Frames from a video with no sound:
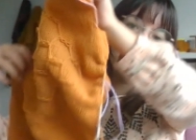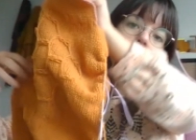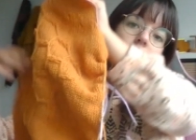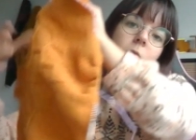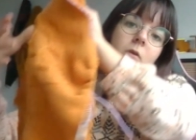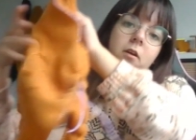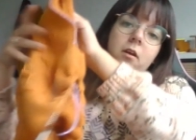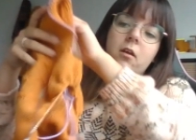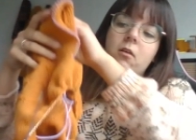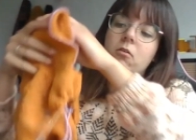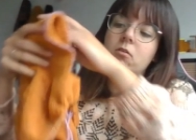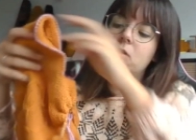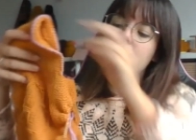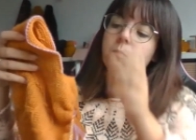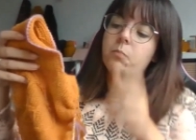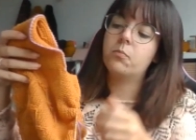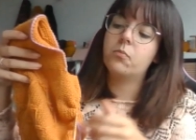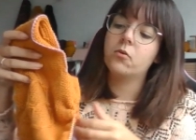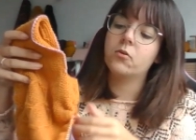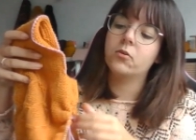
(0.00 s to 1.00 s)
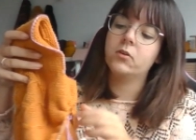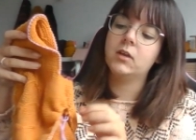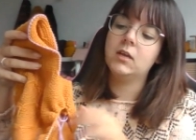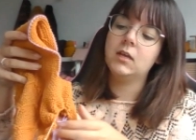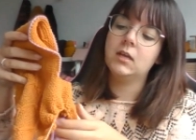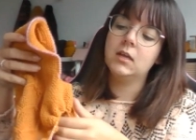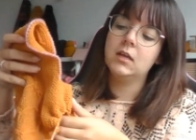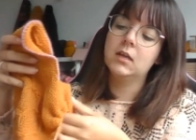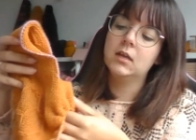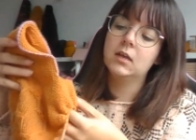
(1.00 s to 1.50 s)
working on the
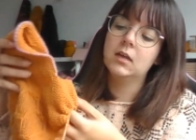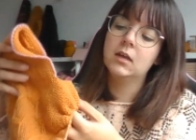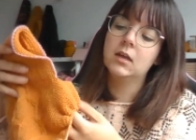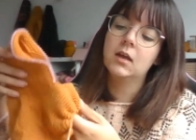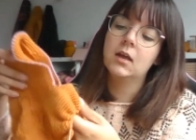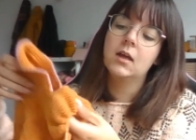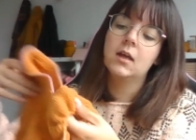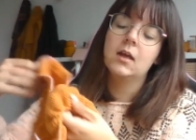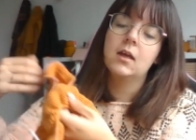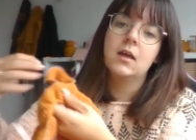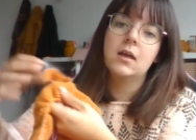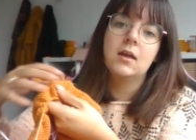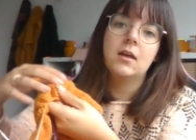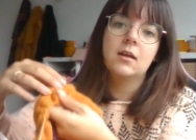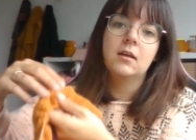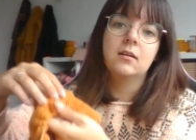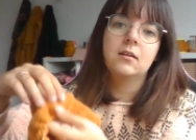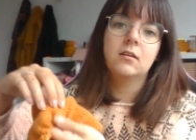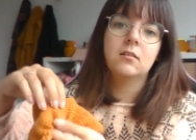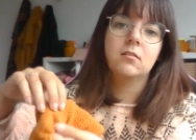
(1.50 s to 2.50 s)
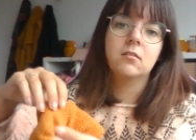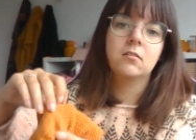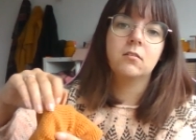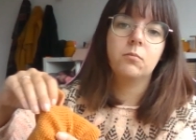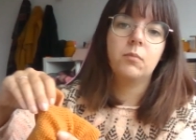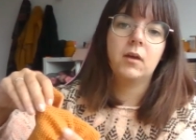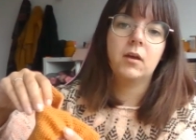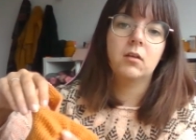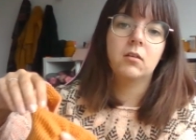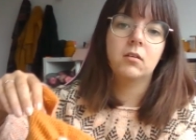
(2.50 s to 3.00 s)
body. This is
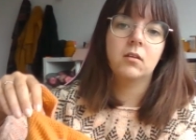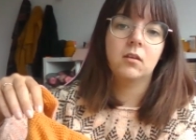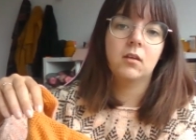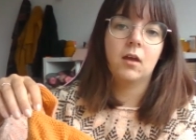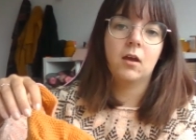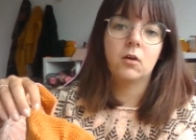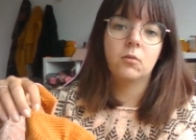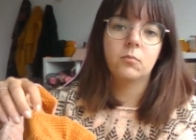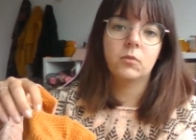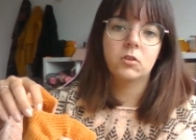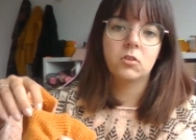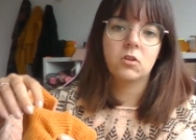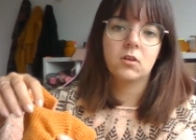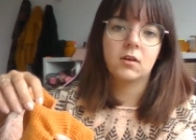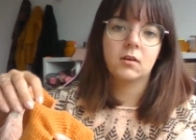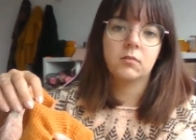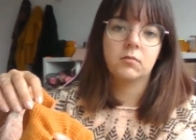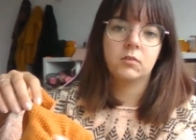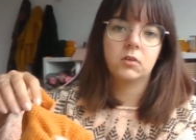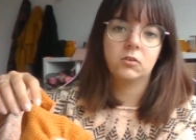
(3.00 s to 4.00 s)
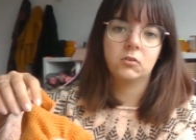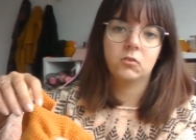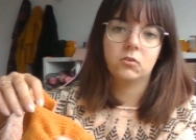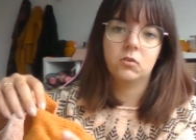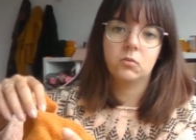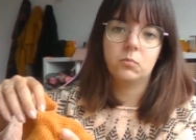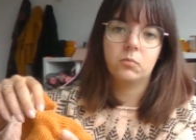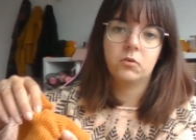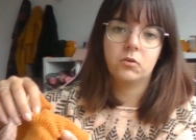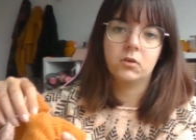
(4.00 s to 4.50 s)
about how much I have done on
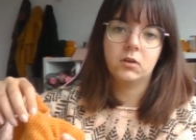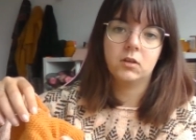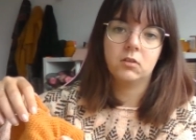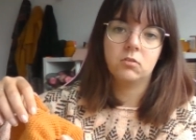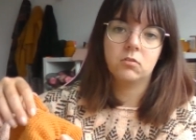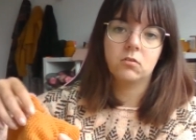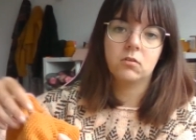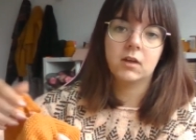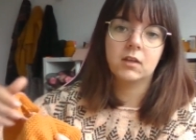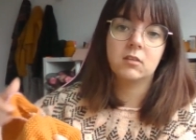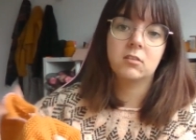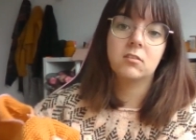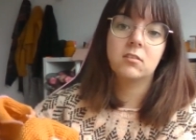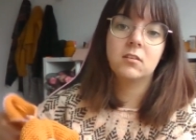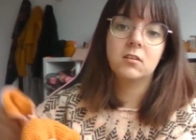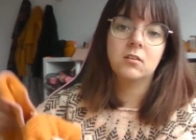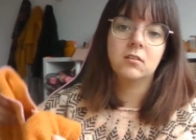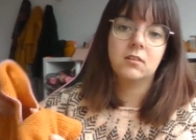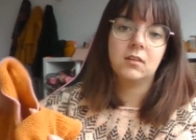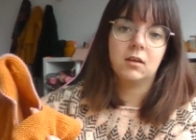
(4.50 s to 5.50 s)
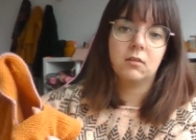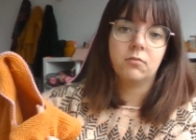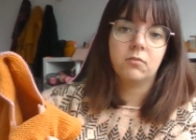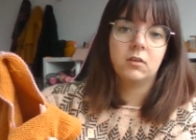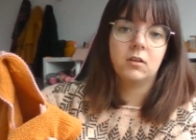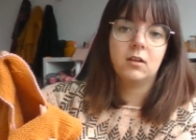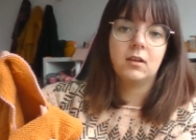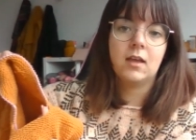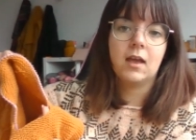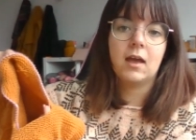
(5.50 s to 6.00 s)
the body. So I still
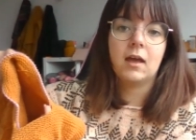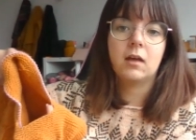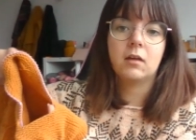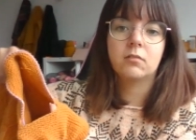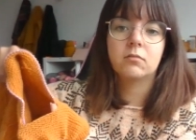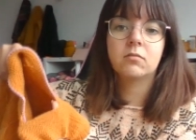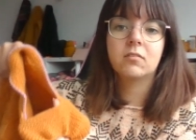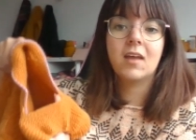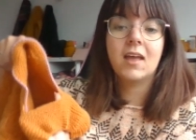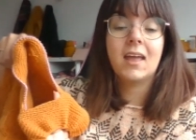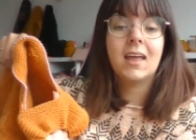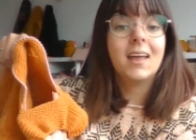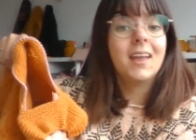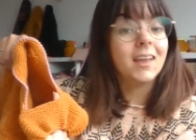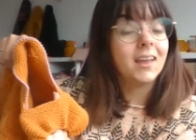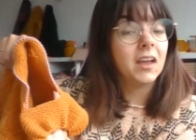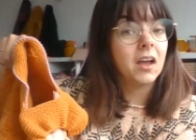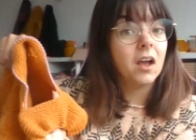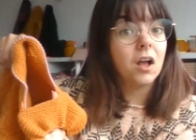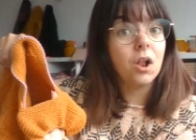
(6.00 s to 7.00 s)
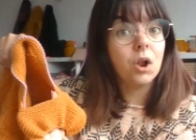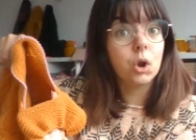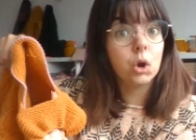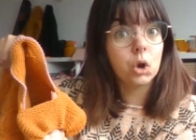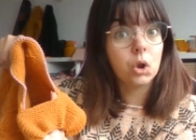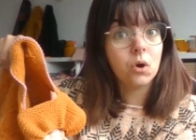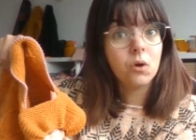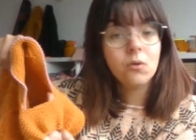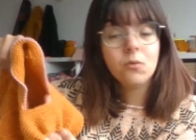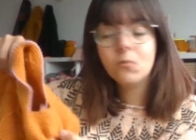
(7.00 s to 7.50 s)
definitely have a
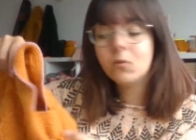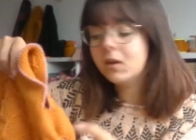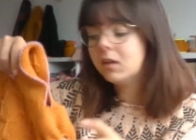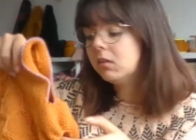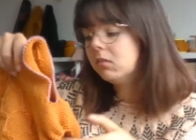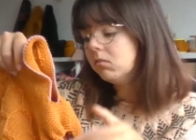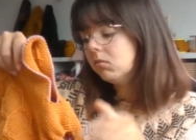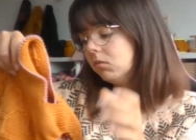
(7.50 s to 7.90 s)
long way to